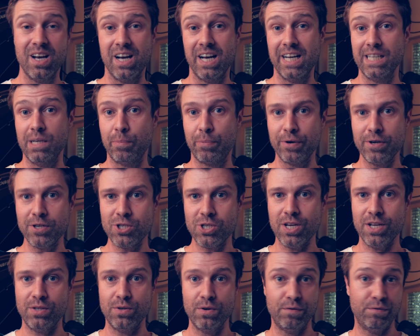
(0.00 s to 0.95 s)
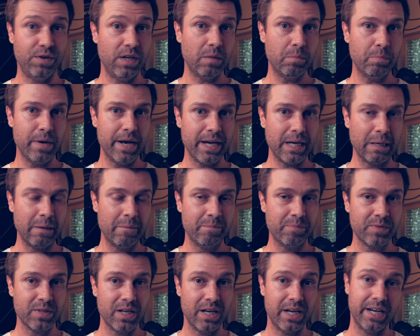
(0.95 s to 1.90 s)
I appreciate your feedback.
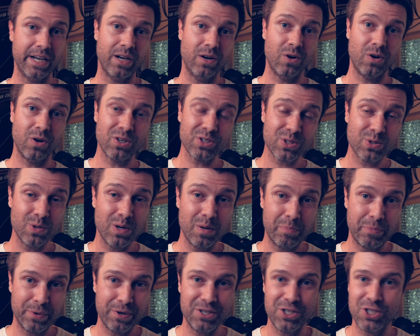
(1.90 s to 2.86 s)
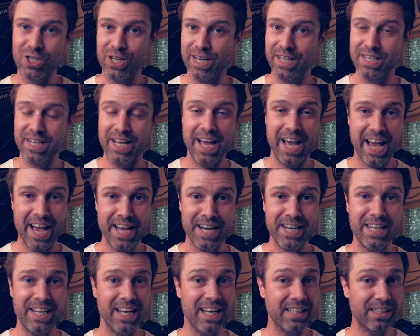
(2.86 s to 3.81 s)
I also appreciate
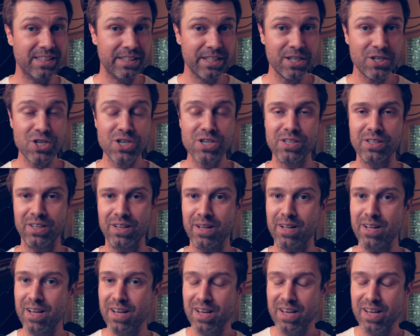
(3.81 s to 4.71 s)
any additional